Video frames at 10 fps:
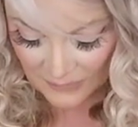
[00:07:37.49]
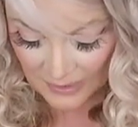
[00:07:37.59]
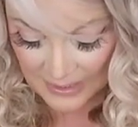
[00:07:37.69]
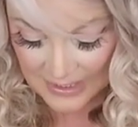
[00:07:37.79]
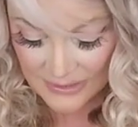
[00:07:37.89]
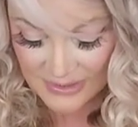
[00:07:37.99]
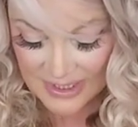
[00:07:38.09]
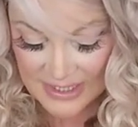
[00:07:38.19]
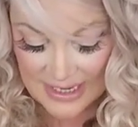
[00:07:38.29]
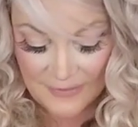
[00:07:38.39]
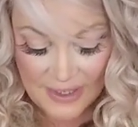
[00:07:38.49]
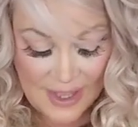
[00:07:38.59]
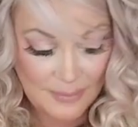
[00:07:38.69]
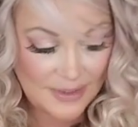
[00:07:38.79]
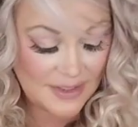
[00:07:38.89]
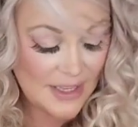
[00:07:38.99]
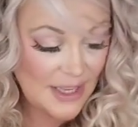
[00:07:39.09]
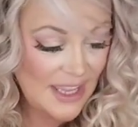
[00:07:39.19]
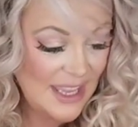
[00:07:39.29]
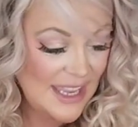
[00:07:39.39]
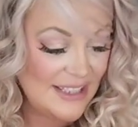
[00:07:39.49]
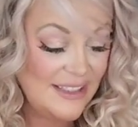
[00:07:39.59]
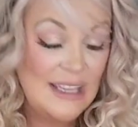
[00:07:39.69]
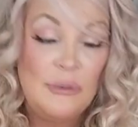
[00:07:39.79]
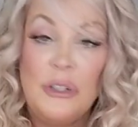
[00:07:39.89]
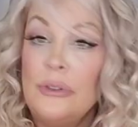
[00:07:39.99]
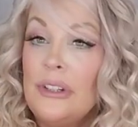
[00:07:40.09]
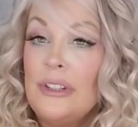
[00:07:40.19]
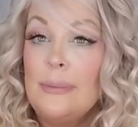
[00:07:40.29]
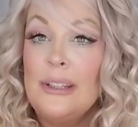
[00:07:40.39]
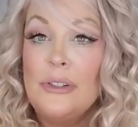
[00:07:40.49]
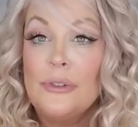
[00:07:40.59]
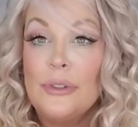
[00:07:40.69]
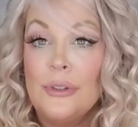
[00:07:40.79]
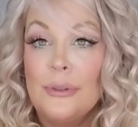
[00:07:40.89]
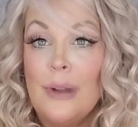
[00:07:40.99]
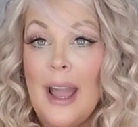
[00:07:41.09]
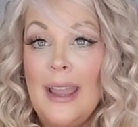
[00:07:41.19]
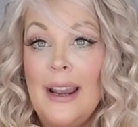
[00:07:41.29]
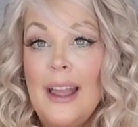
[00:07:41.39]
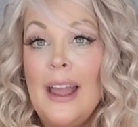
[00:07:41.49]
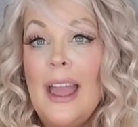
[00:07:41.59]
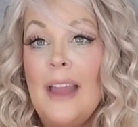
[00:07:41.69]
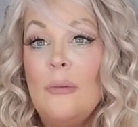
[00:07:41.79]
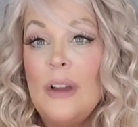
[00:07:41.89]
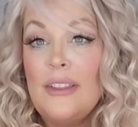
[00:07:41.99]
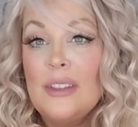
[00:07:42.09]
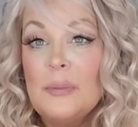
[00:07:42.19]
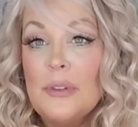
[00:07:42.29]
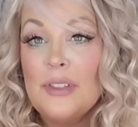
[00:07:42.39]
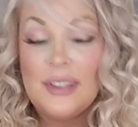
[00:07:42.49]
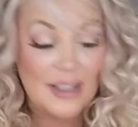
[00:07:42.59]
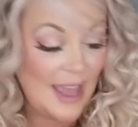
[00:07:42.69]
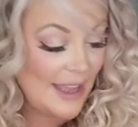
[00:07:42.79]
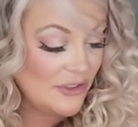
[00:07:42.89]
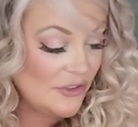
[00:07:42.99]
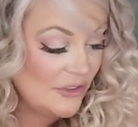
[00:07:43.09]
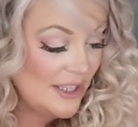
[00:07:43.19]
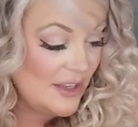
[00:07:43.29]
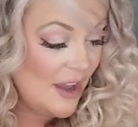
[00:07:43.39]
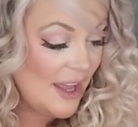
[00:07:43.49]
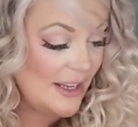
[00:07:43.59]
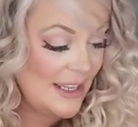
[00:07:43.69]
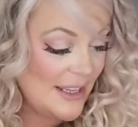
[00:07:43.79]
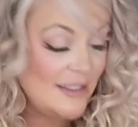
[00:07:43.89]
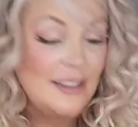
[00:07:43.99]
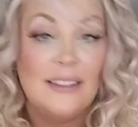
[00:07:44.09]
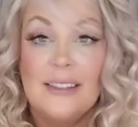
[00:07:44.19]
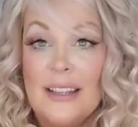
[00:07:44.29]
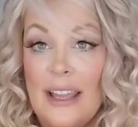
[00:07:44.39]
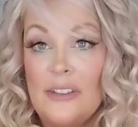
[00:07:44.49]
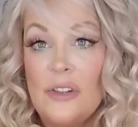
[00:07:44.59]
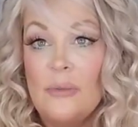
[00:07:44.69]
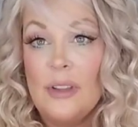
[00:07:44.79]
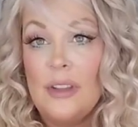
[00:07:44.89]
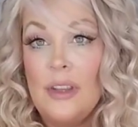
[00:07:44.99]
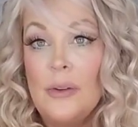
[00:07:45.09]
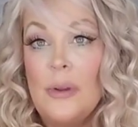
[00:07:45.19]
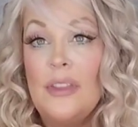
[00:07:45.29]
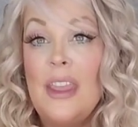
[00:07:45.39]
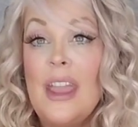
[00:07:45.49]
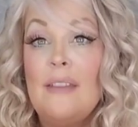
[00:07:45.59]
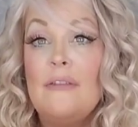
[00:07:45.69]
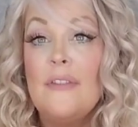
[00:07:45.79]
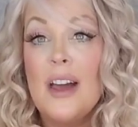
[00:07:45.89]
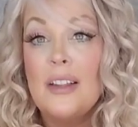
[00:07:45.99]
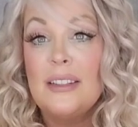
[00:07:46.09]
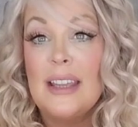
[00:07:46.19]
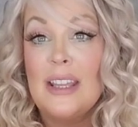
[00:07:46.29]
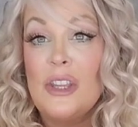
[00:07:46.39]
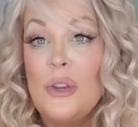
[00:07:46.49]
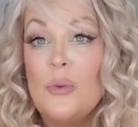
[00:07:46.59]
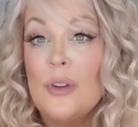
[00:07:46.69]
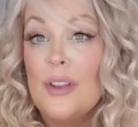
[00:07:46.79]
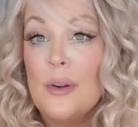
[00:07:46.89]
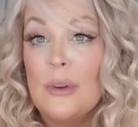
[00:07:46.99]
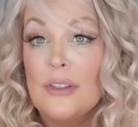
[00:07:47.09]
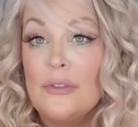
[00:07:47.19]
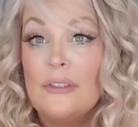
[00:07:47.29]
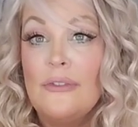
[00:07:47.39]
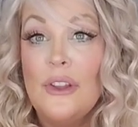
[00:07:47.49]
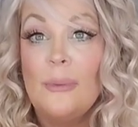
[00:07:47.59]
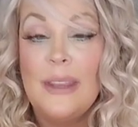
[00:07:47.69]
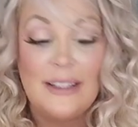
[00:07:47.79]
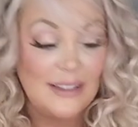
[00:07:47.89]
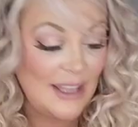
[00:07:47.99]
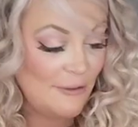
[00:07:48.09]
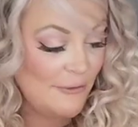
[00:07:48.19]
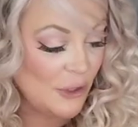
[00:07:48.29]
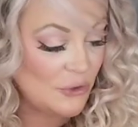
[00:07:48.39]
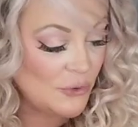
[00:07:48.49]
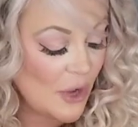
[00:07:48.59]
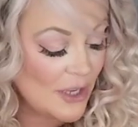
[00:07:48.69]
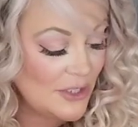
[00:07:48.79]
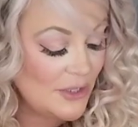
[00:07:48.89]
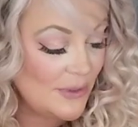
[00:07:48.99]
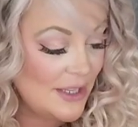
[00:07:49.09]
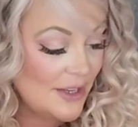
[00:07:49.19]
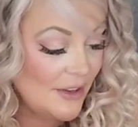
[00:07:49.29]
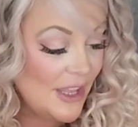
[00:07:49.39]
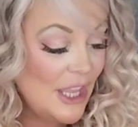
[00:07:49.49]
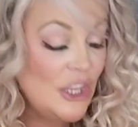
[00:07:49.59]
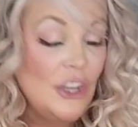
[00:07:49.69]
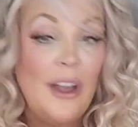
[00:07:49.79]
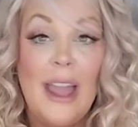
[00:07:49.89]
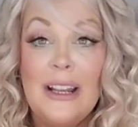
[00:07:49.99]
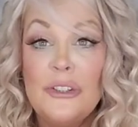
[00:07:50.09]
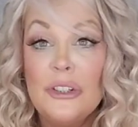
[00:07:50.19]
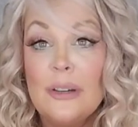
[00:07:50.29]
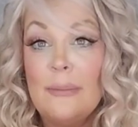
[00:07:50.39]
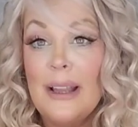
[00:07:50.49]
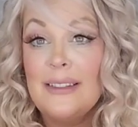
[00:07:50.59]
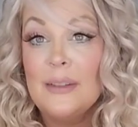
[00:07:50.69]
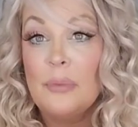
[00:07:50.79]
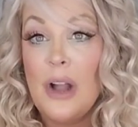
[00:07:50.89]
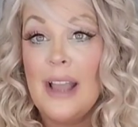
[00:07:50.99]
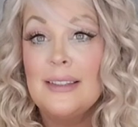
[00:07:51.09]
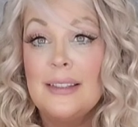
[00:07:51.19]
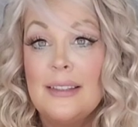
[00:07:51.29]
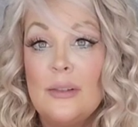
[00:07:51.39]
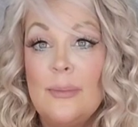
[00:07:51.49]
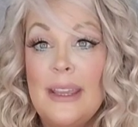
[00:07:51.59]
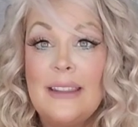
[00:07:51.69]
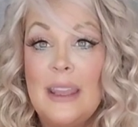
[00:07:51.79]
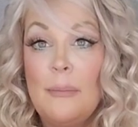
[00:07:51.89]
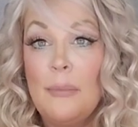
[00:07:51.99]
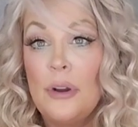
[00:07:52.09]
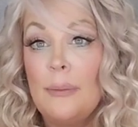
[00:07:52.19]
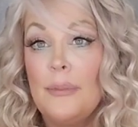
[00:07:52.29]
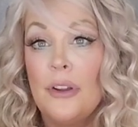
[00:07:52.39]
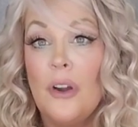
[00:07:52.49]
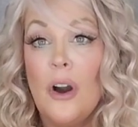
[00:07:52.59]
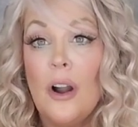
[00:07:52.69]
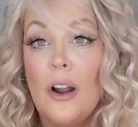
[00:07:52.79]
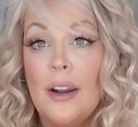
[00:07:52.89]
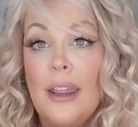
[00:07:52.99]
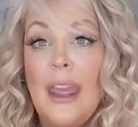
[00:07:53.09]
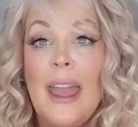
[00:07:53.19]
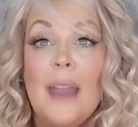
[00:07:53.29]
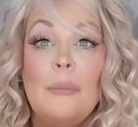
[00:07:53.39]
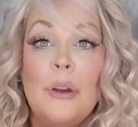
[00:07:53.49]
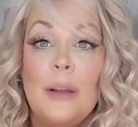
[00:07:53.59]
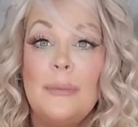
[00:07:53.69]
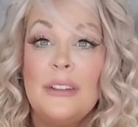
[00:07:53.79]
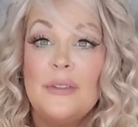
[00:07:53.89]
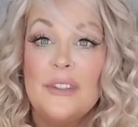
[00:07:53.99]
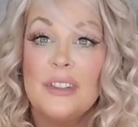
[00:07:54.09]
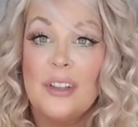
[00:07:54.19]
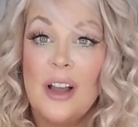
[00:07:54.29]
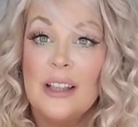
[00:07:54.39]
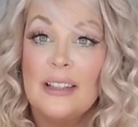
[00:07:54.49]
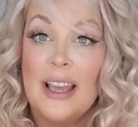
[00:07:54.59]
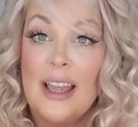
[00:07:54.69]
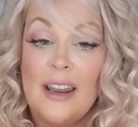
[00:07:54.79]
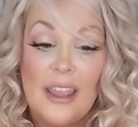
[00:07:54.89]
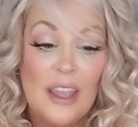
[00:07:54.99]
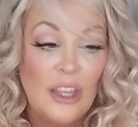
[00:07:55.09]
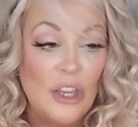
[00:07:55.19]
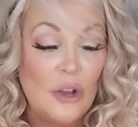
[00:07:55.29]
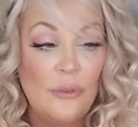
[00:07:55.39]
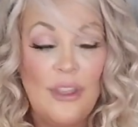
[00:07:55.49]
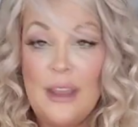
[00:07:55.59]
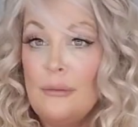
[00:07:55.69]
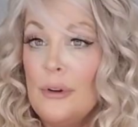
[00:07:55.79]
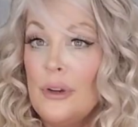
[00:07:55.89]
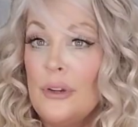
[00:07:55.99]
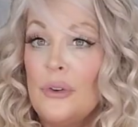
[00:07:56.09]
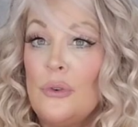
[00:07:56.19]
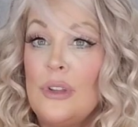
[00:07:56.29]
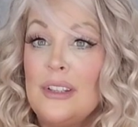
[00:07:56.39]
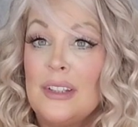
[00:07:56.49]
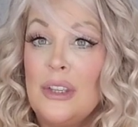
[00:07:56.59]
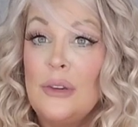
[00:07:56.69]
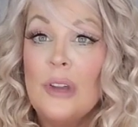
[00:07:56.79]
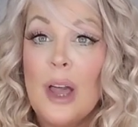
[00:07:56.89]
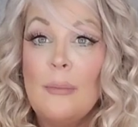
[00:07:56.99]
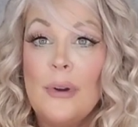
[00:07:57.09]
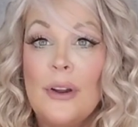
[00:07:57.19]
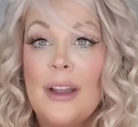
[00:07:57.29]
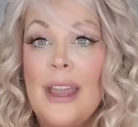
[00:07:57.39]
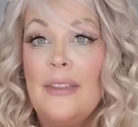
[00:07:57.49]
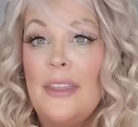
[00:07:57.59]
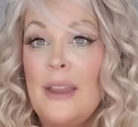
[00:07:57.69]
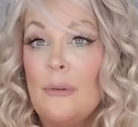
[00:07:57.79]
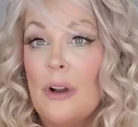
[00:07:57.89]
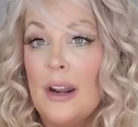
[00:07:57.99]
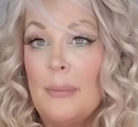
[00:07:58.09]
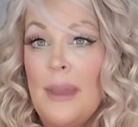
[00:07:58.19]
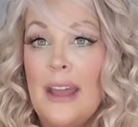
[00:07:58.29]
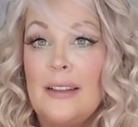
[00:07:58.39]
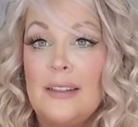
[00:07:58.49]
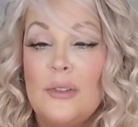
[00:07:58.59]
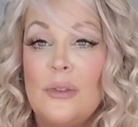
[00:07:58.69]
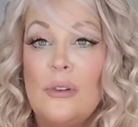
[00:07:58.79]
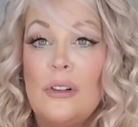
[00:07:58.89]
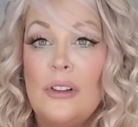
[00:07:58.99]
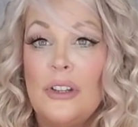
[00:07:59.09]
Okay, and I do see the Nine of Cups. It seemed too good to be true, right? And when this person actually got into this connection with you, they felt like you were their wish fulfillment. They felt drawn to you here. You kind of took them by surprise a little bit and they put up the guard and put up this facade that, you know, they were cool as a cucumber and they were on a pedestal.